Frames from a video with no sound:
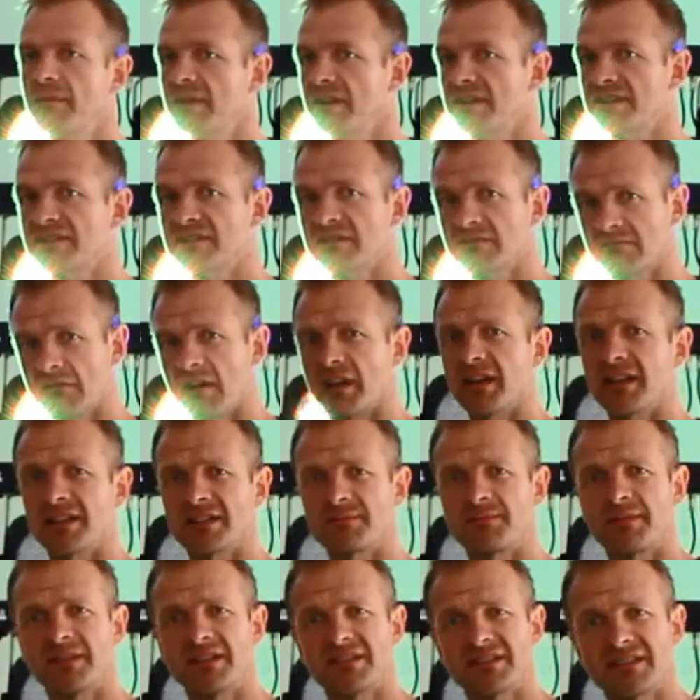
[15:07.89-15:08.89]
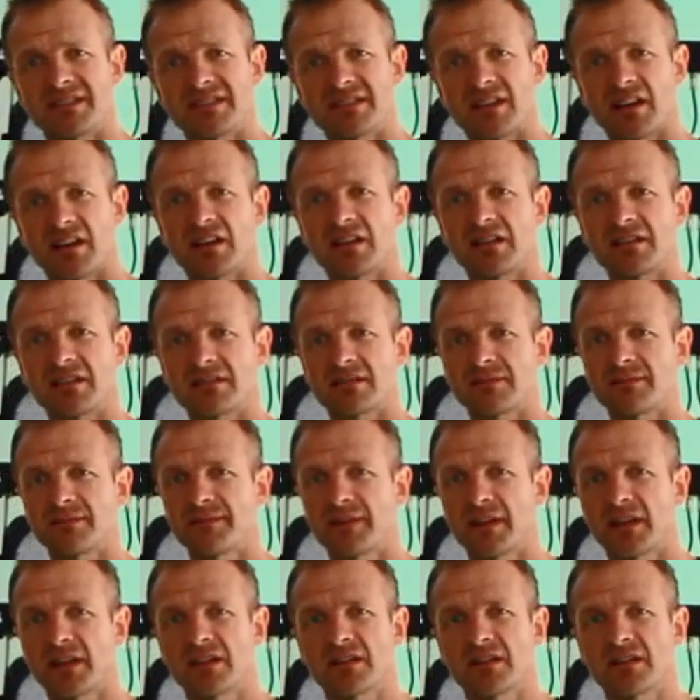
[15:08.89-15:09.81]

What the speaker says: It's great, it's been designed to fit